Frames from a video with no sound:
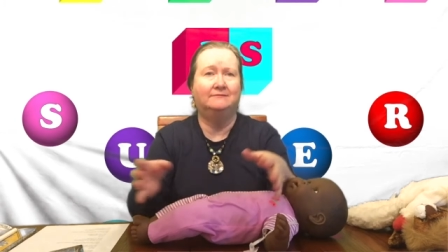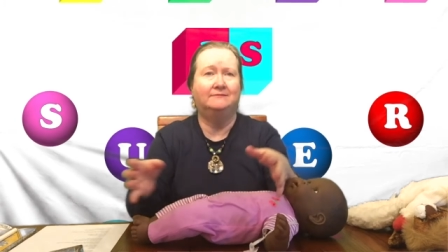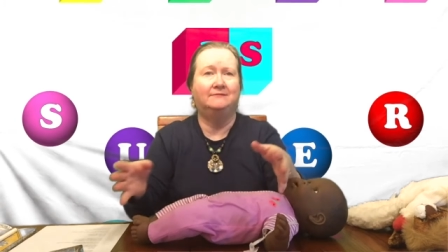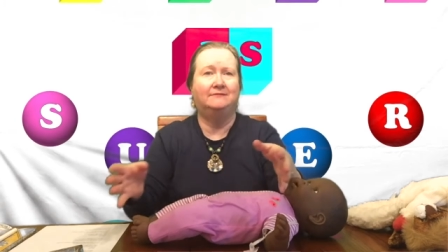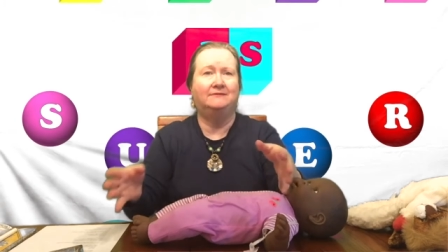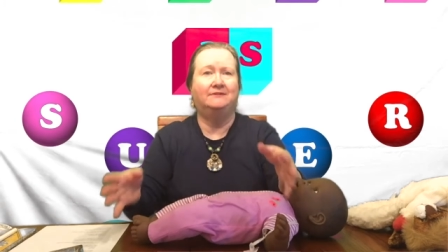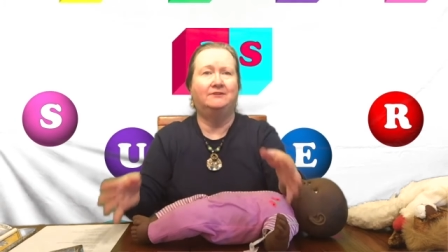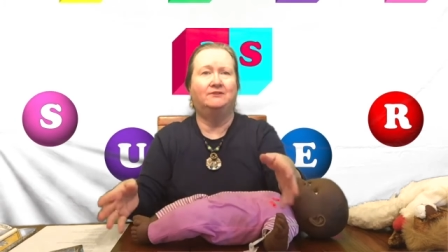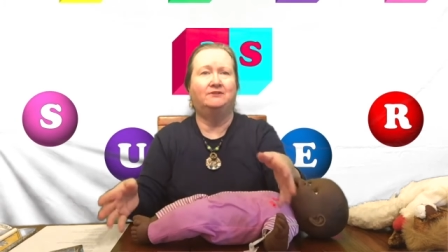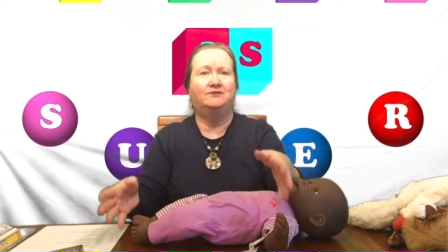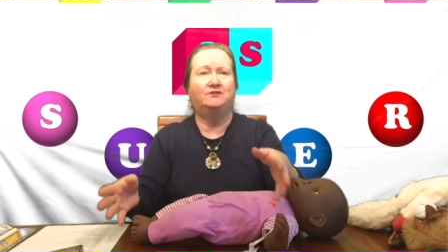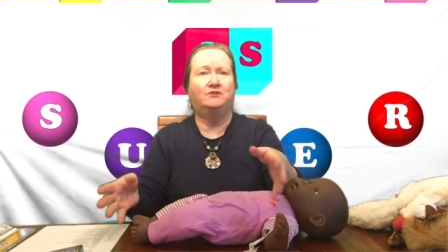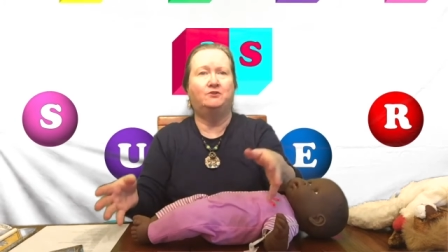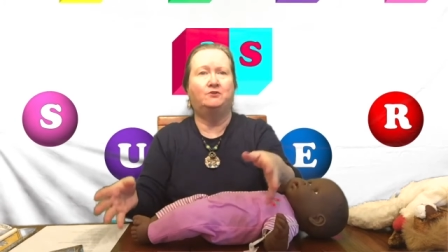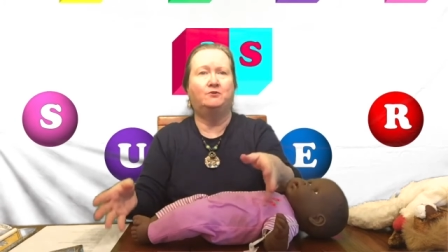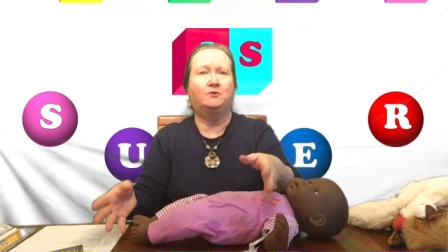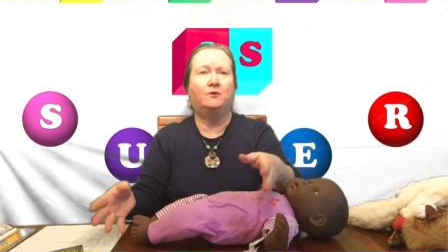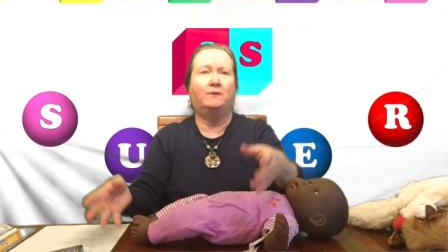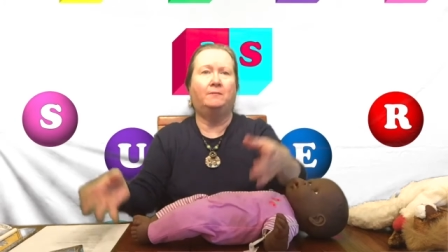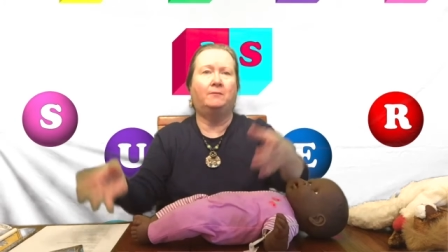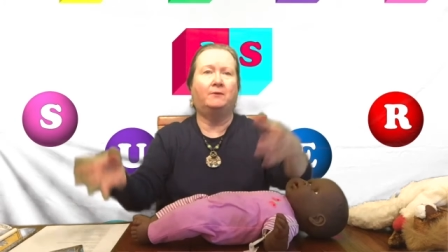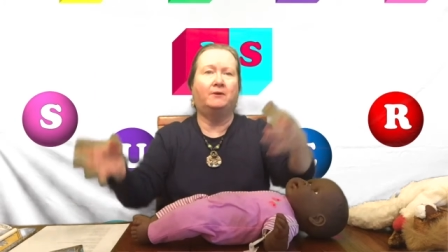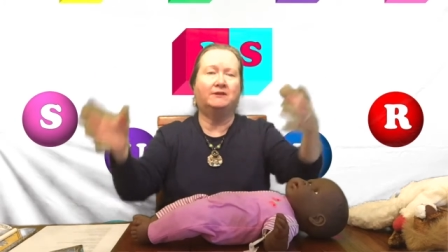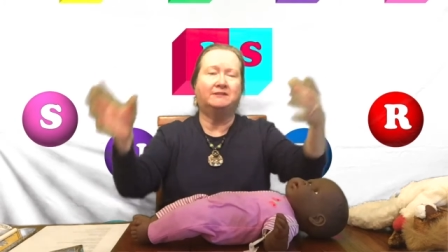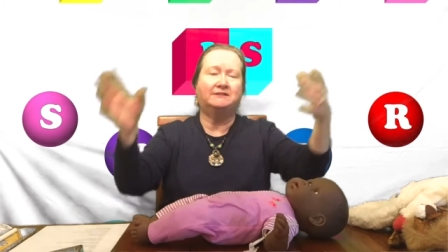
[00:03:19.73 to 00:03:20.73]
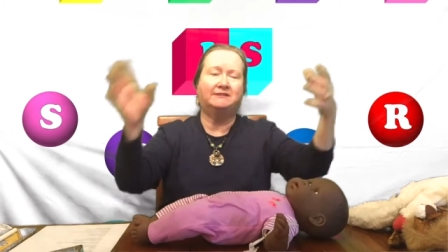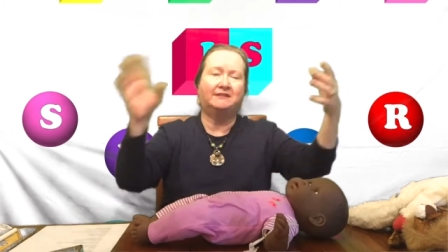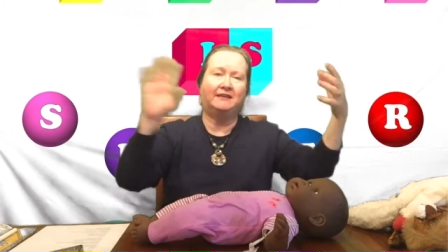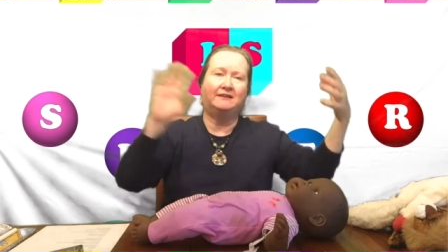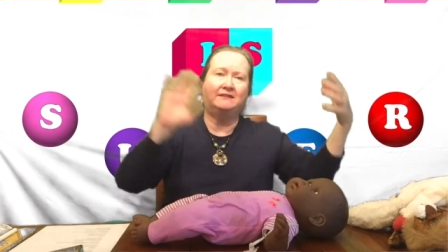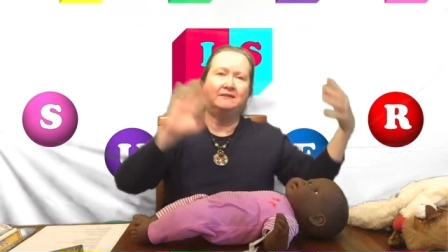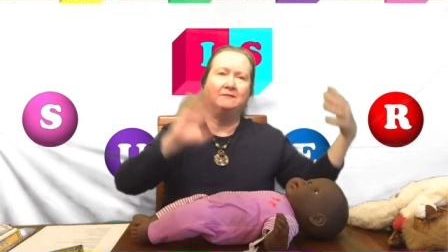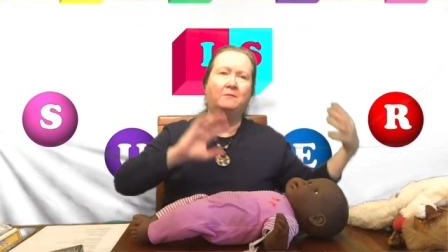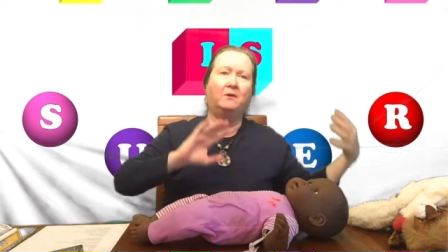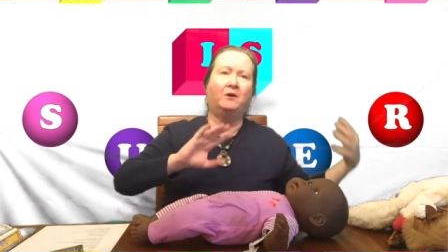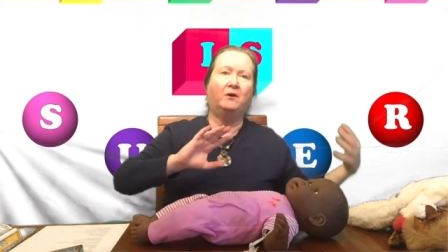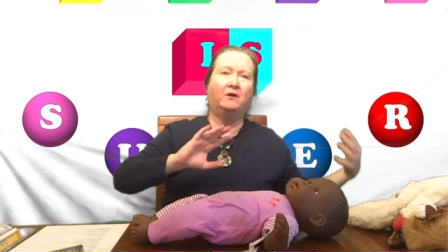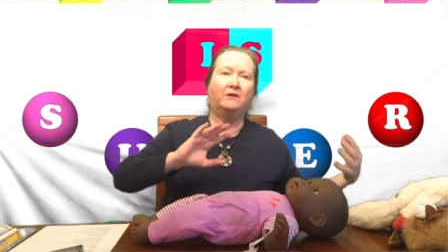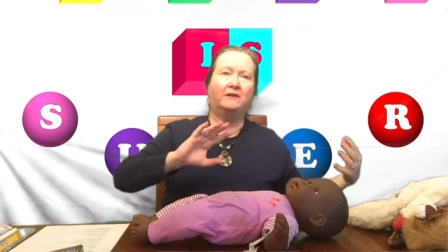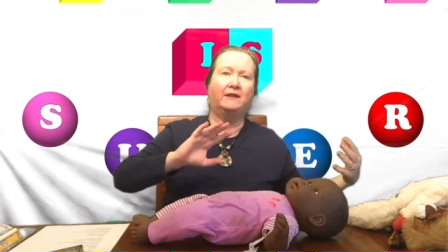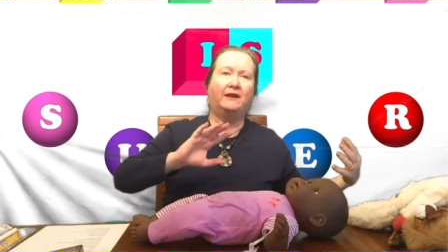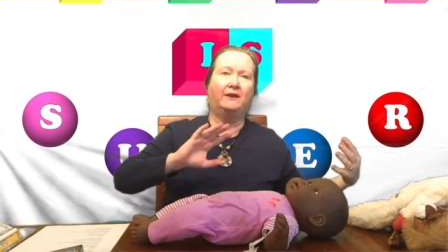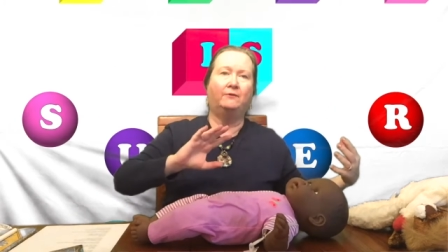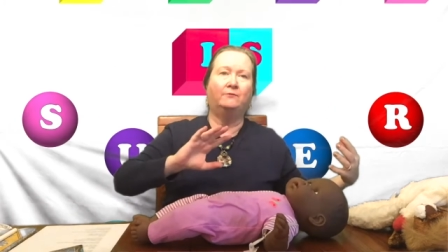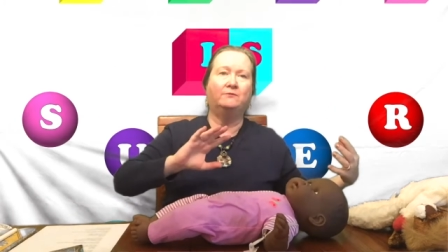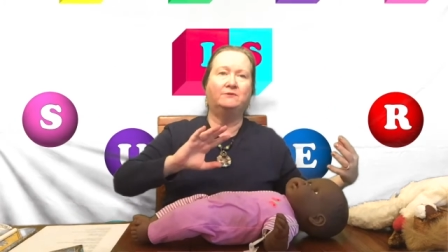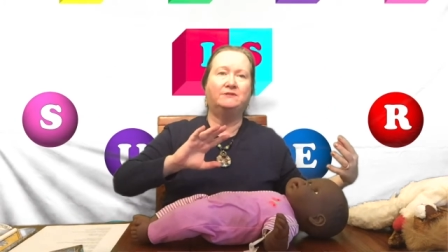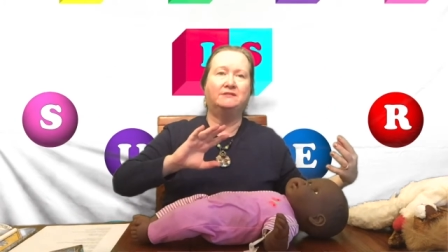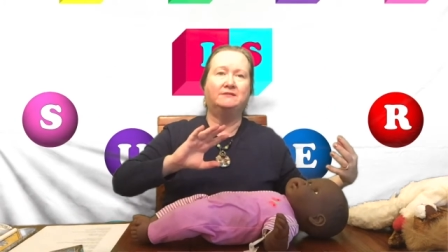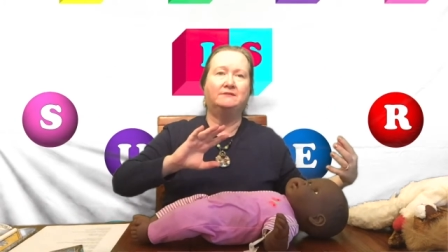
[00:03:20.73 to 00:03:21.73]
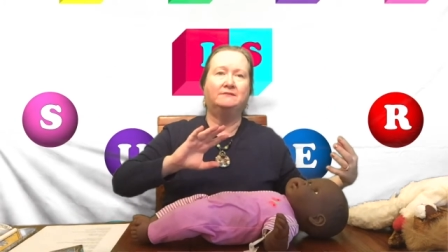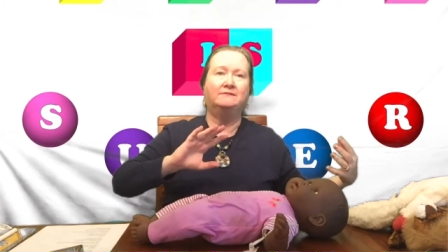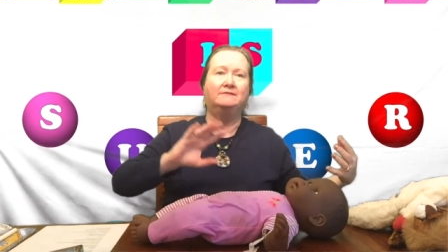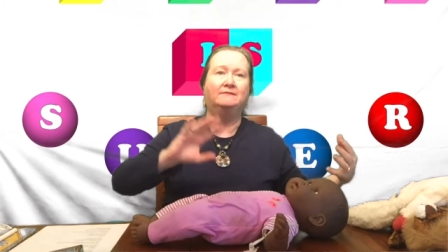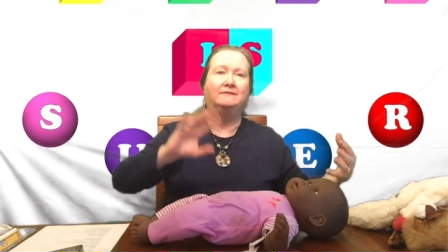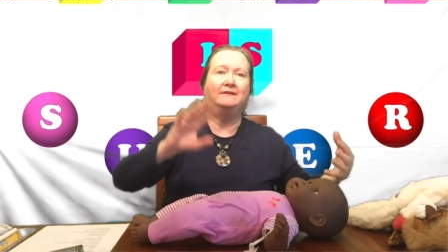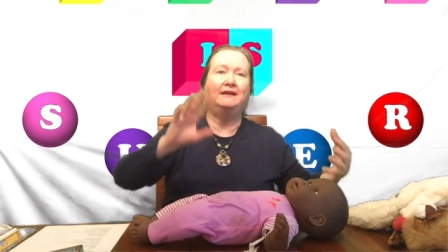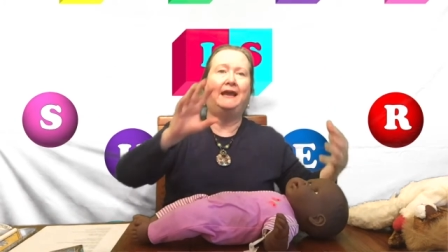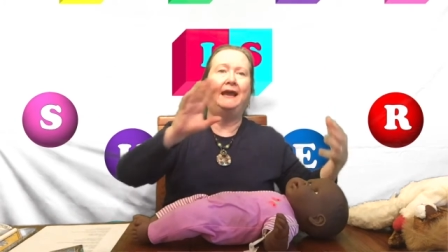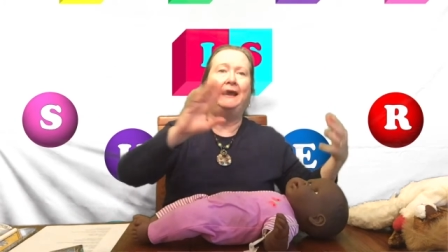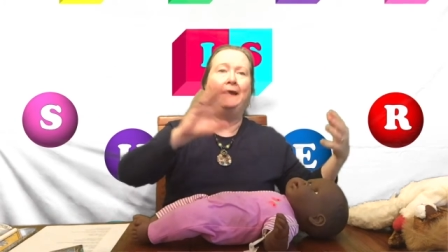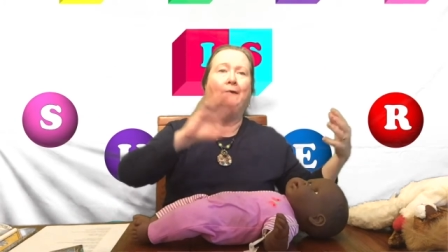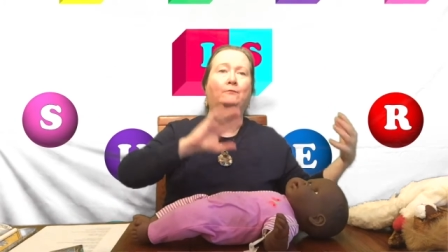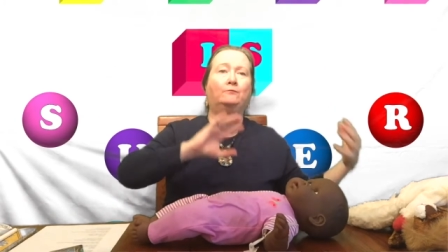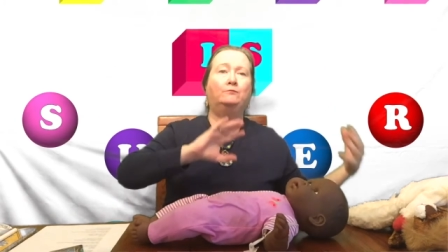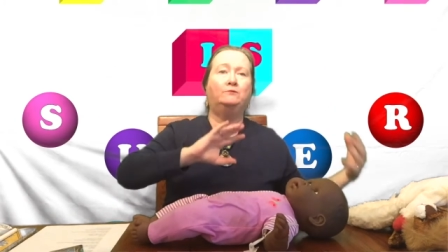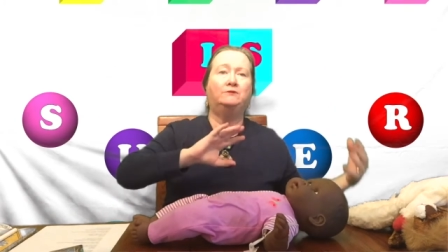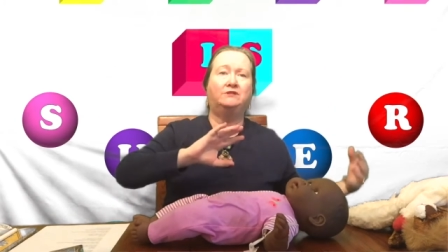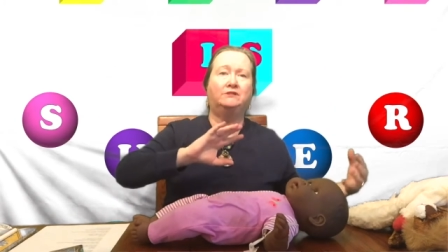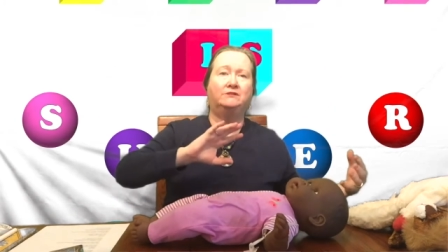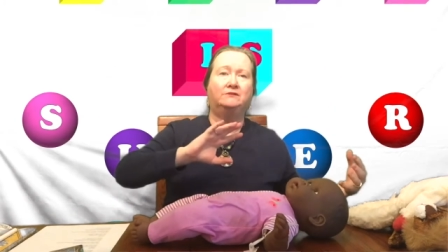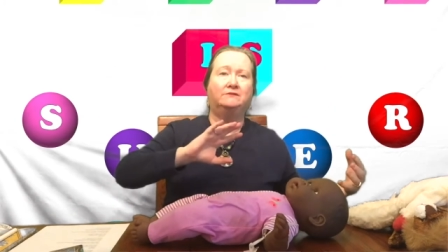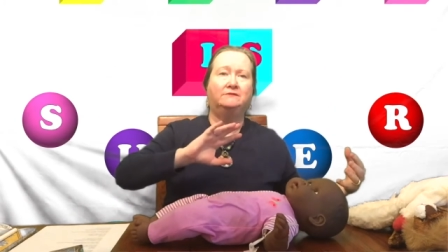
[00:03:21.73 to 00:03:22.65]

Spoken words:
Here's a toy box, get them all out, out.